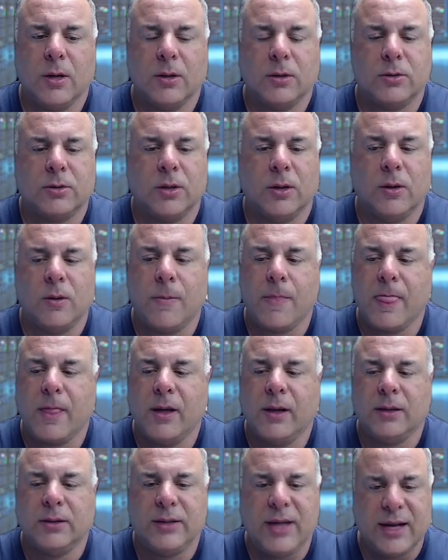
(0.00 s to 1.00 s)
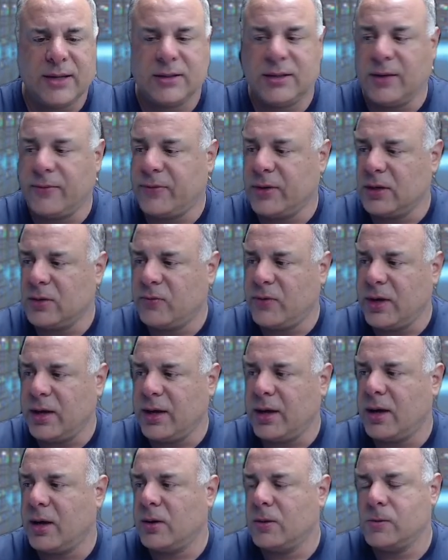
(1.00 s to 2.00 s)
So that's it for this
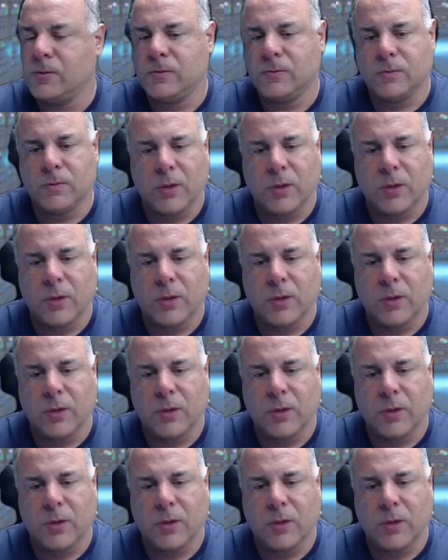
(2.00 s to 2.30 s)
video.